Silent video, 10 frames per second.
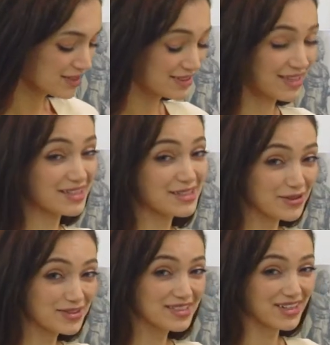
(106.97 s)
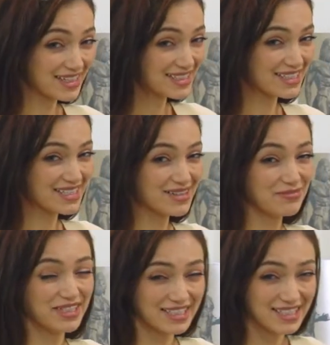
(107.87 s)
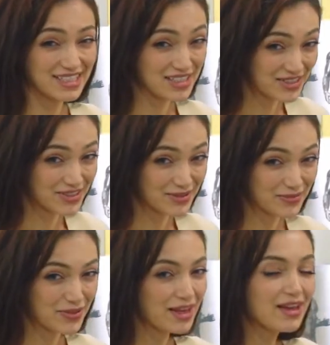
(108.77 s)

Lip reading: That sounds crazy, but it is true.